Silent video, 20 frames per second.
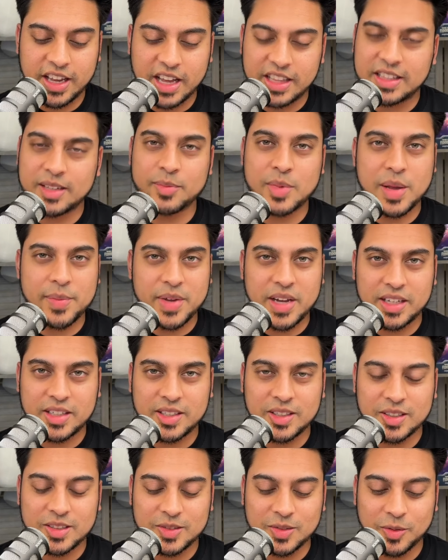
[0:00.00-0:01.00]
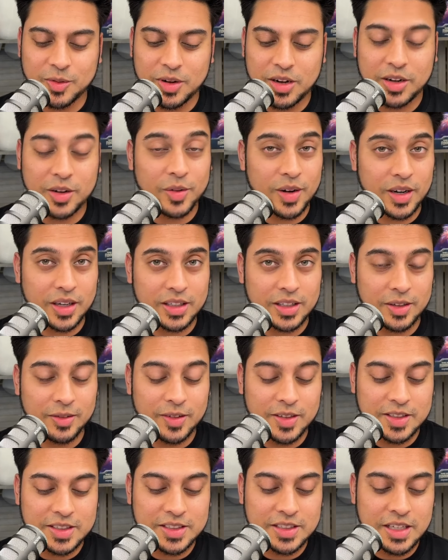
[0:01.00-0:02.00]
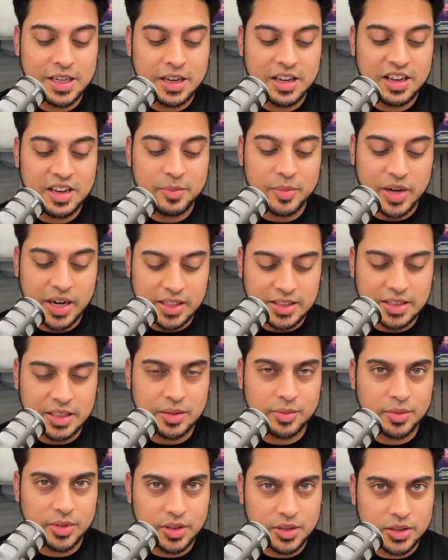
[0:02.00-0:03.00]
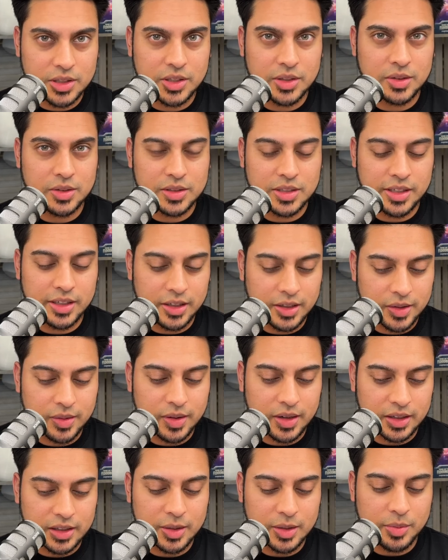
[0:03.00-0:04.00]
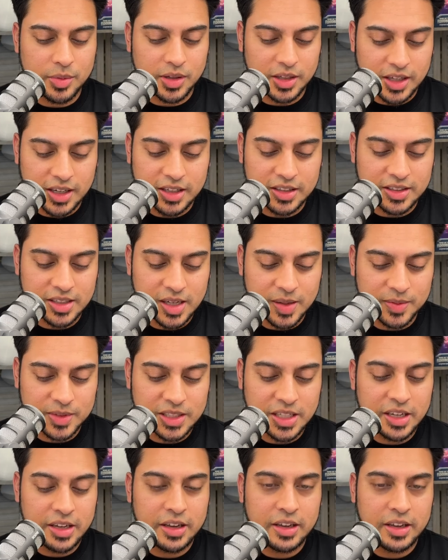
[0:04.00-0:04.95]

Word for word: I think maybe I chose correctly once, but I seem to choose incorrectly a lot of times.